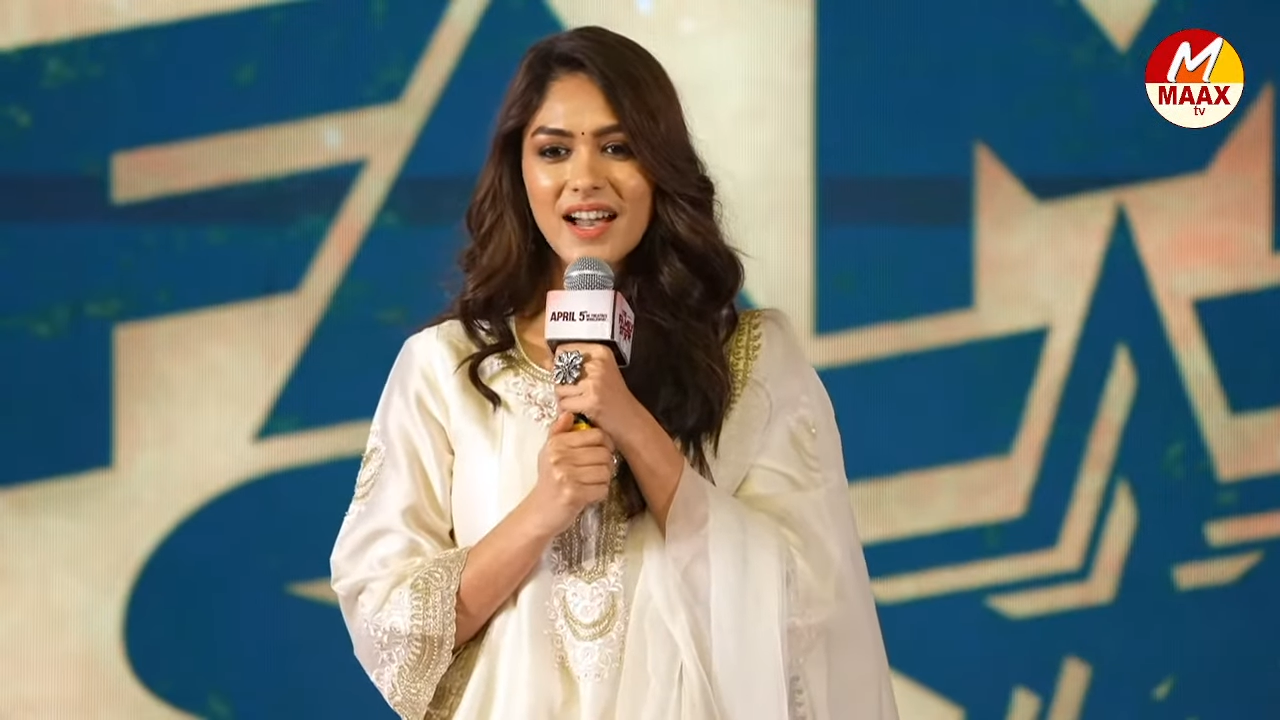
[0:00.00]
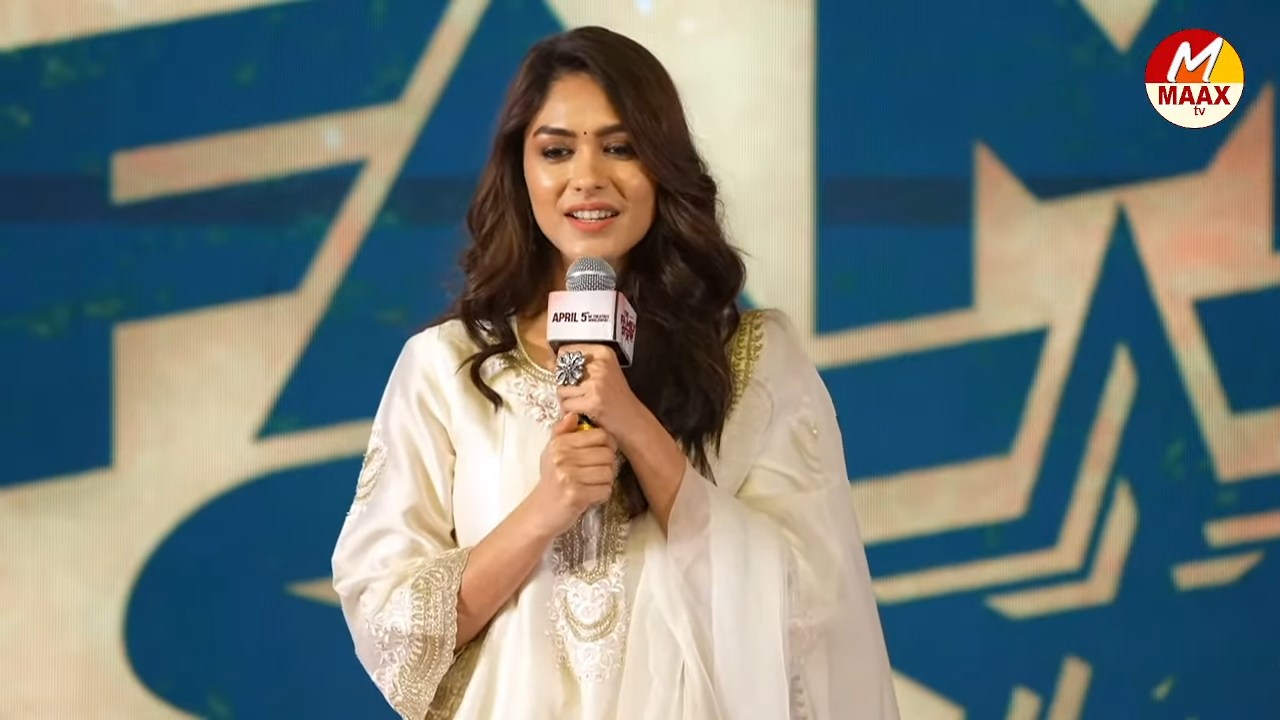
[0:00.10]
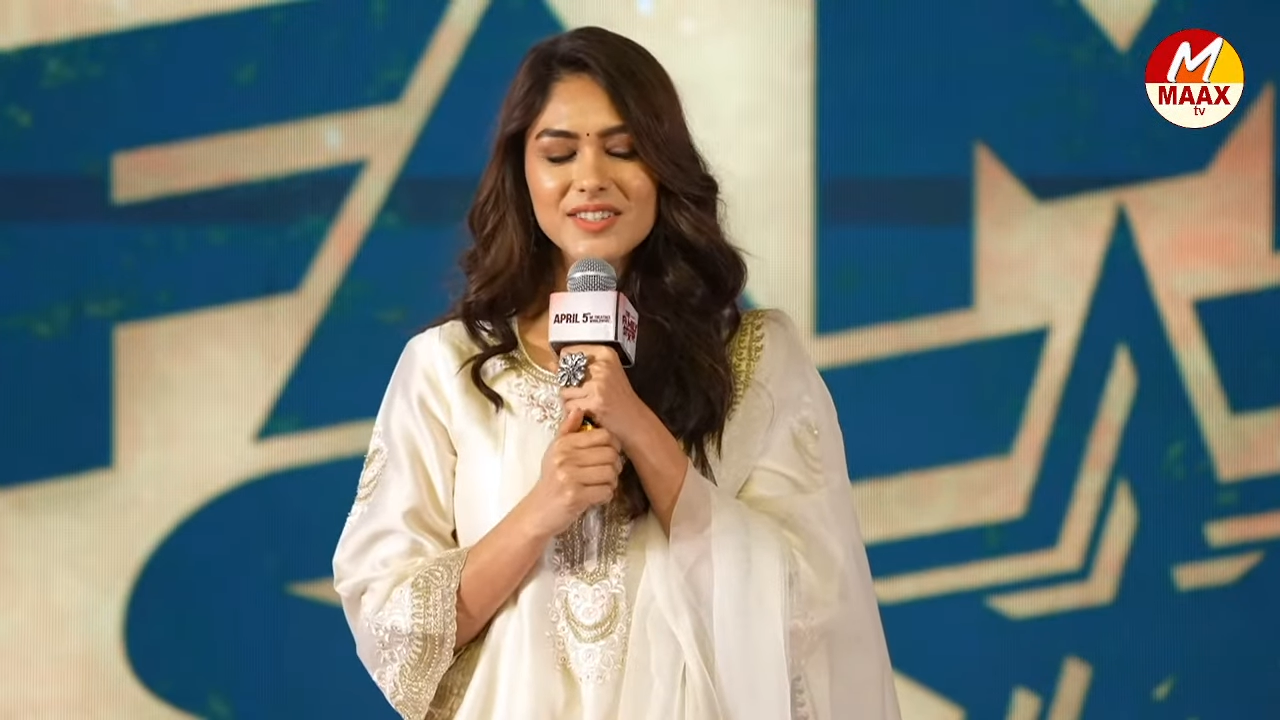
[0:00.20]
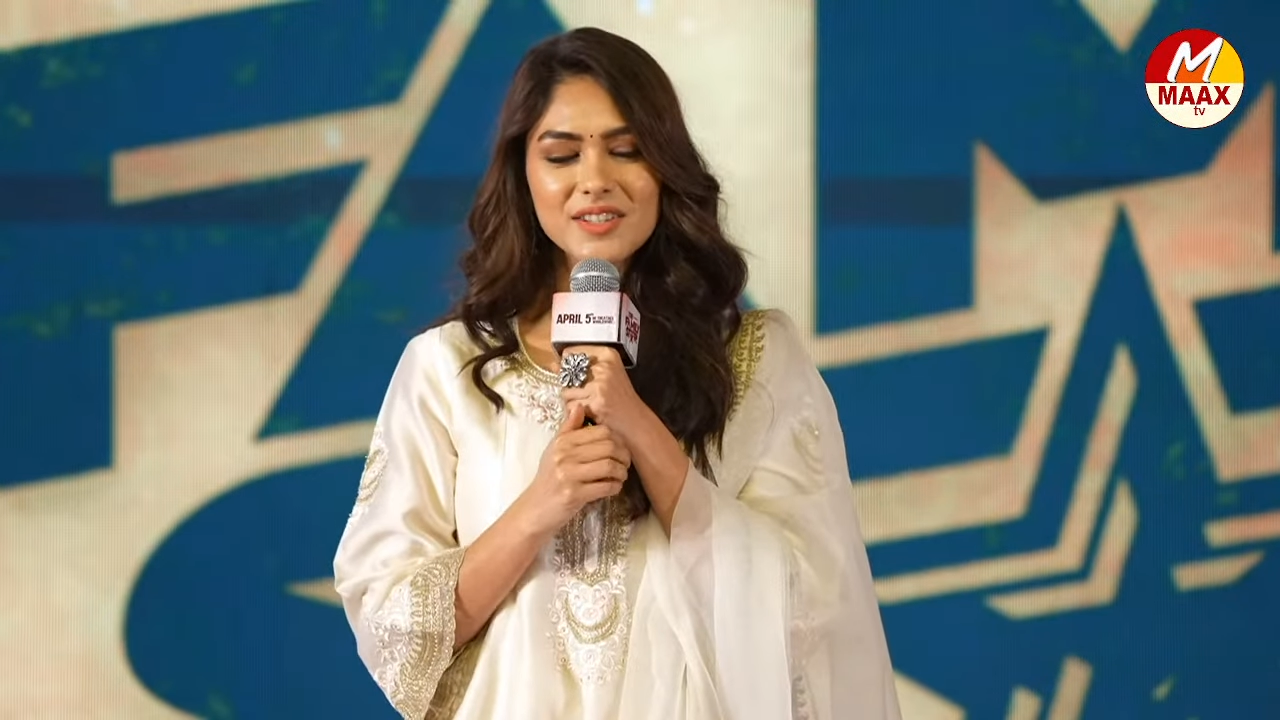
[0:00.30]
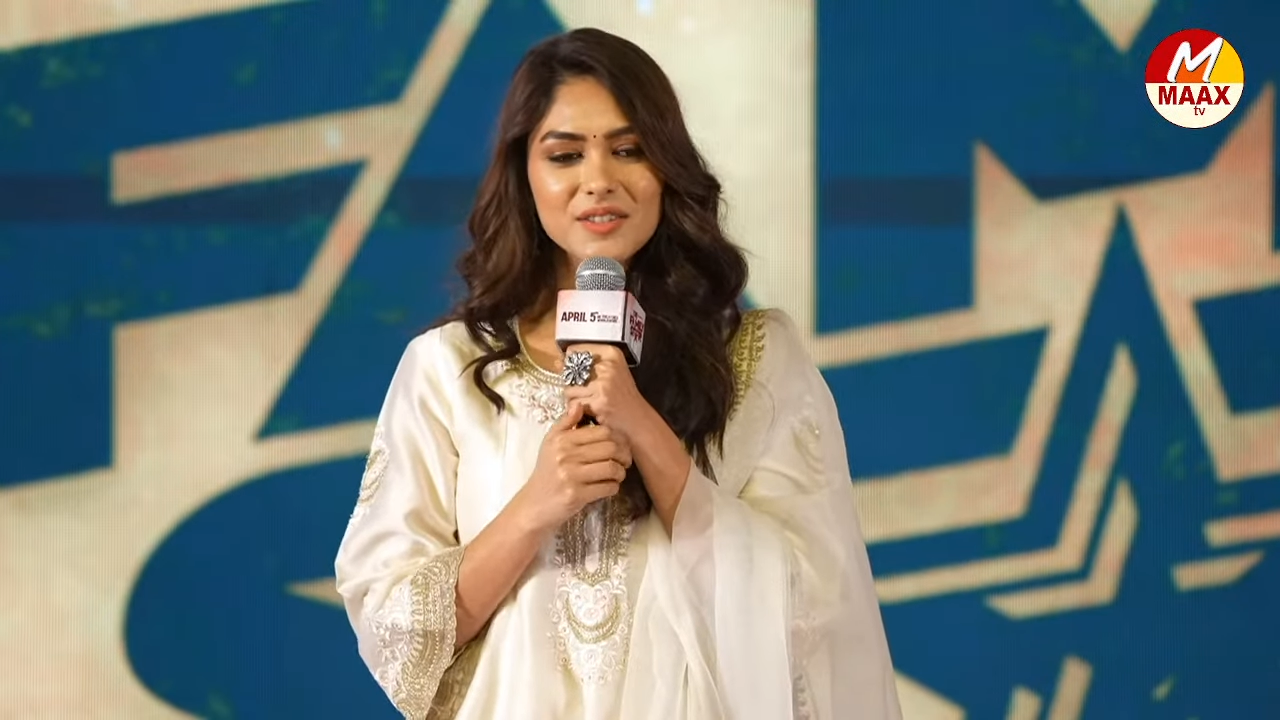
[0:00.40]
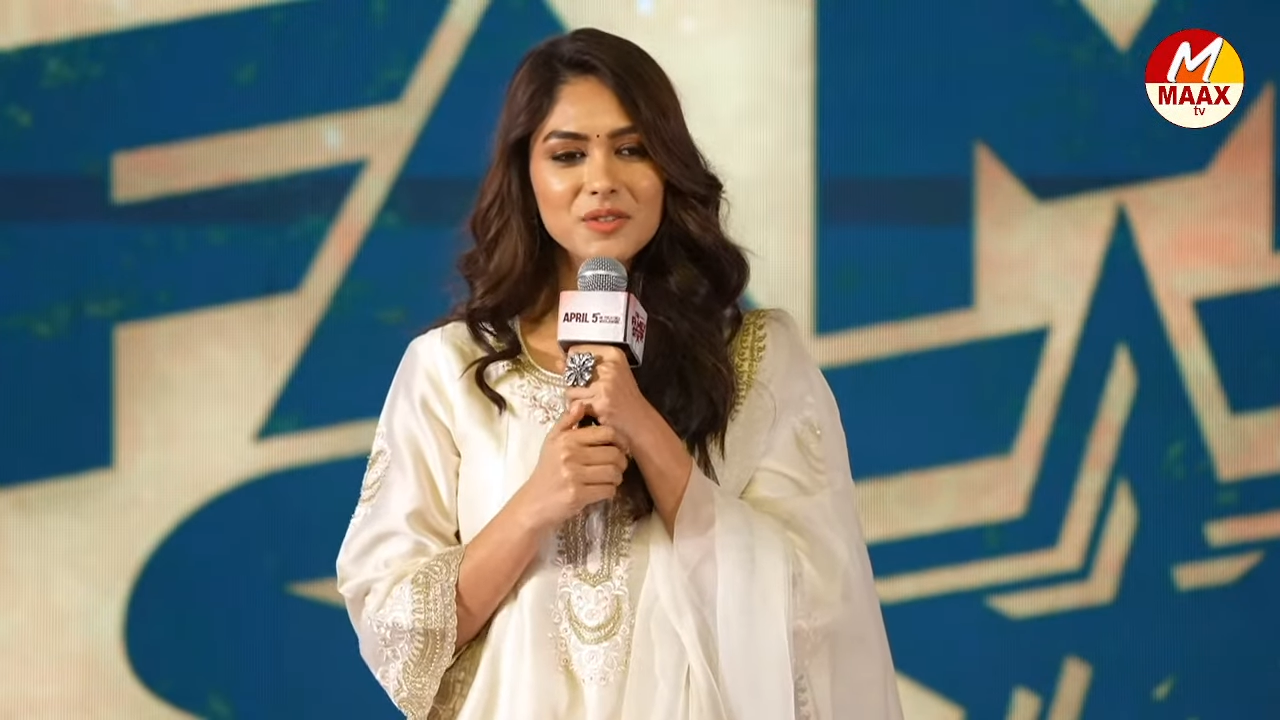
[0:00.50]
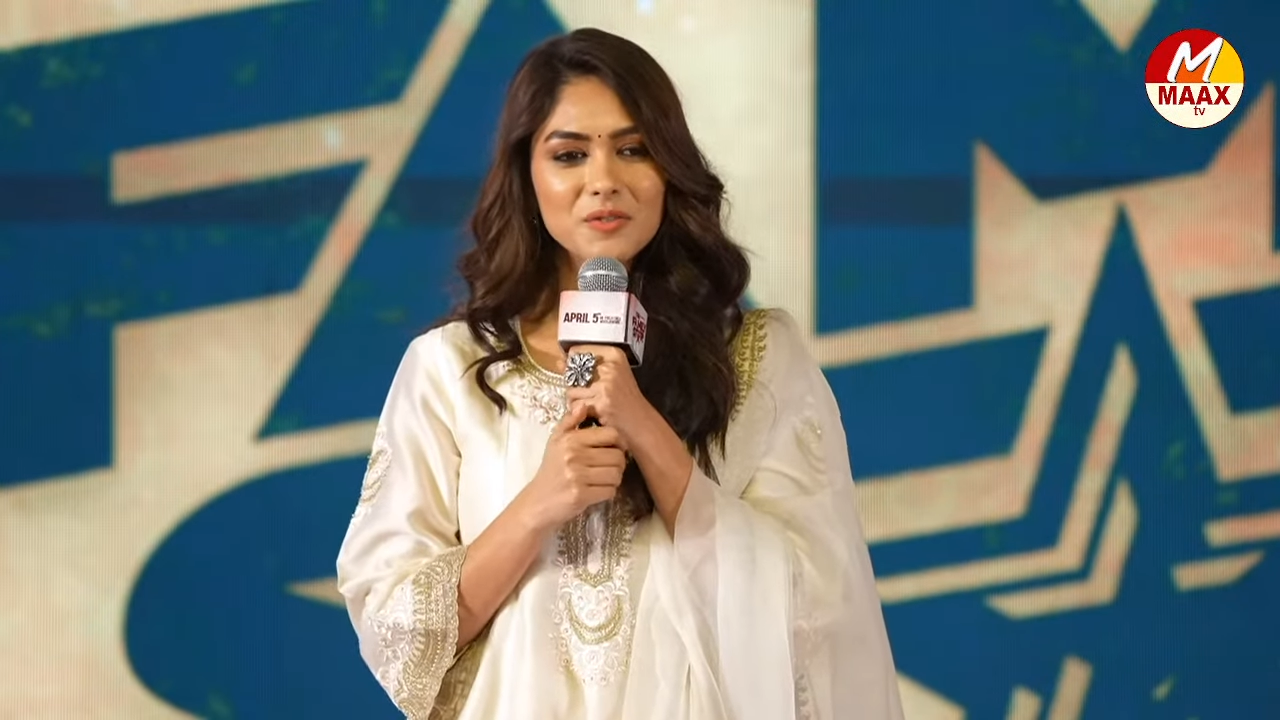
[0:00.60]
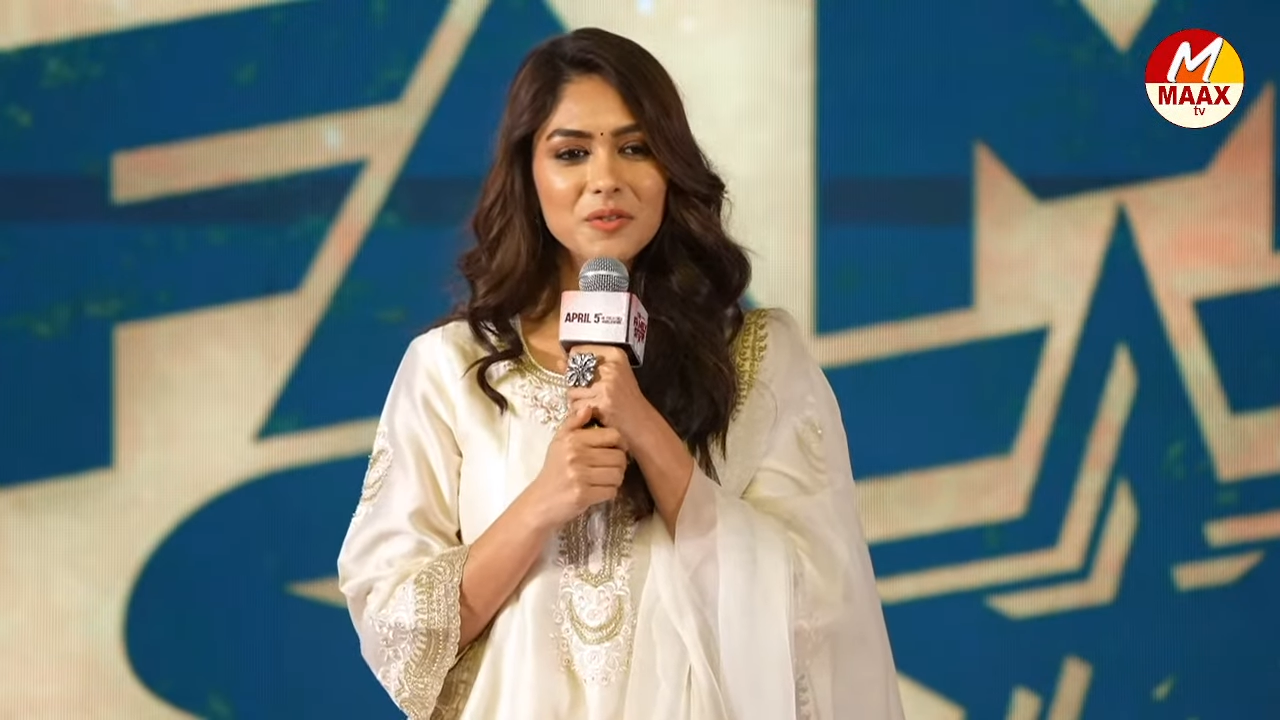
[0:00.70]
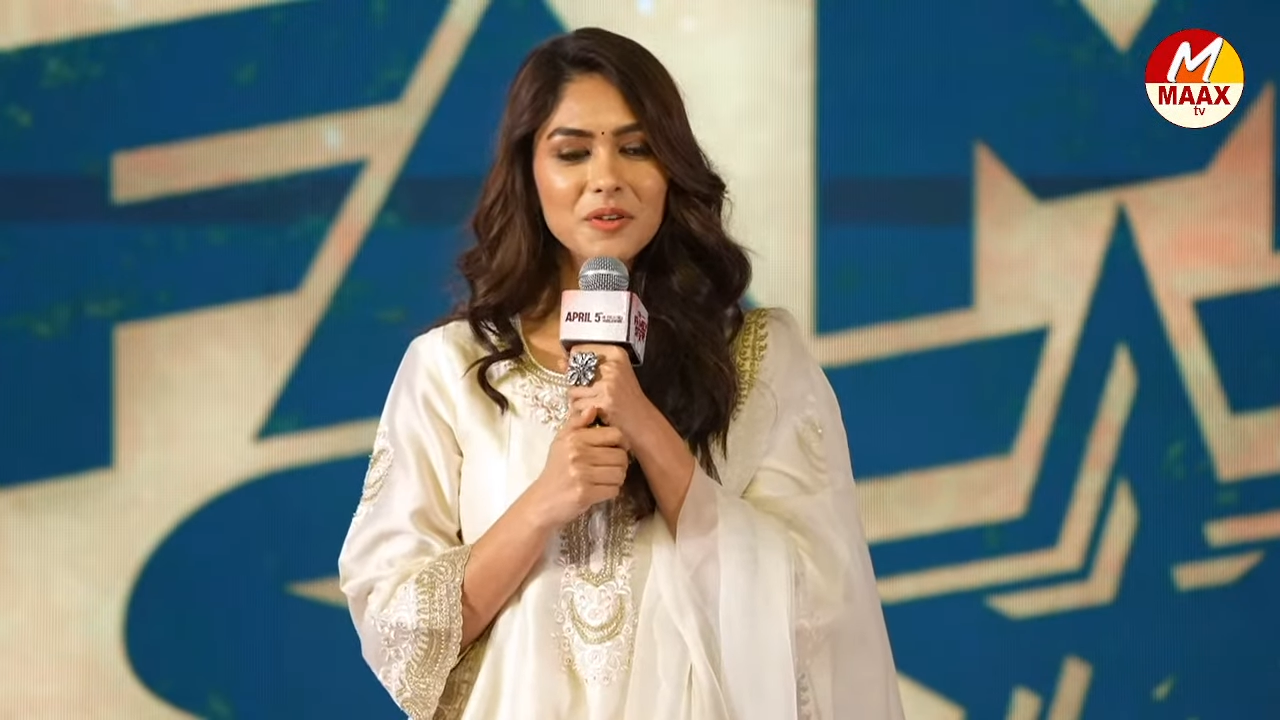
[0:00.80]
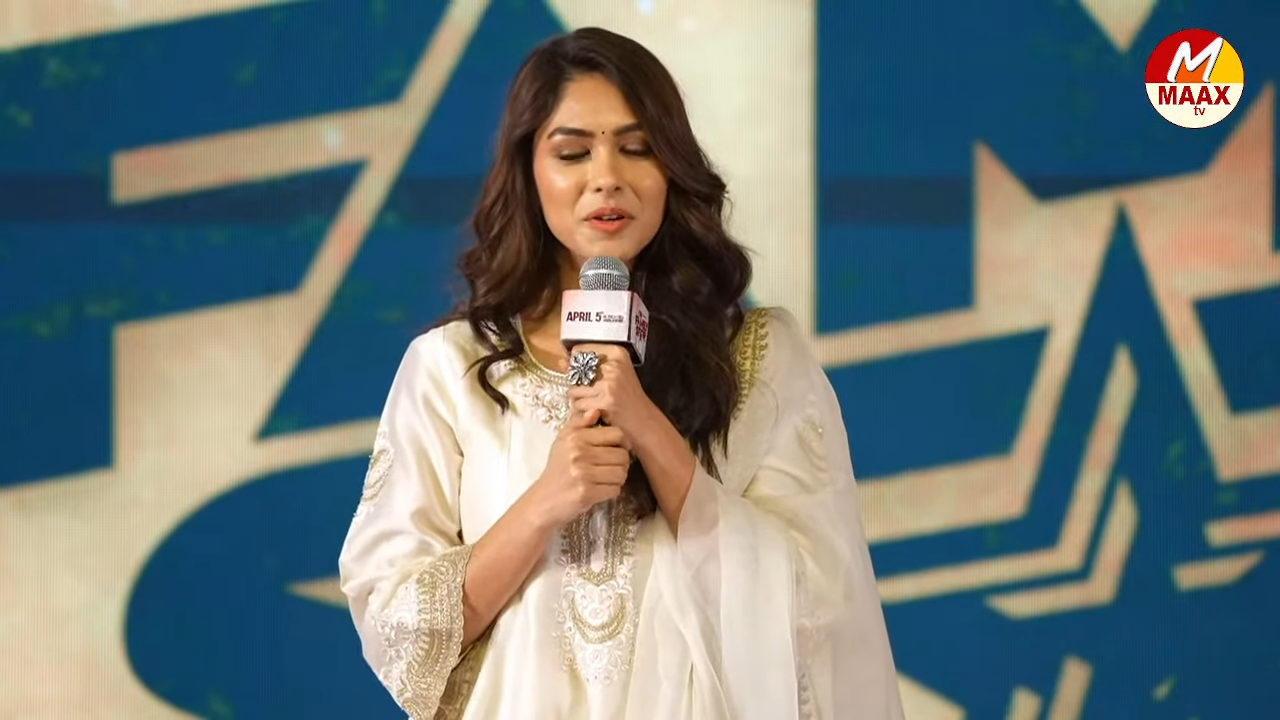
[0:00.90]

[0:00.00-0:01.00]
I just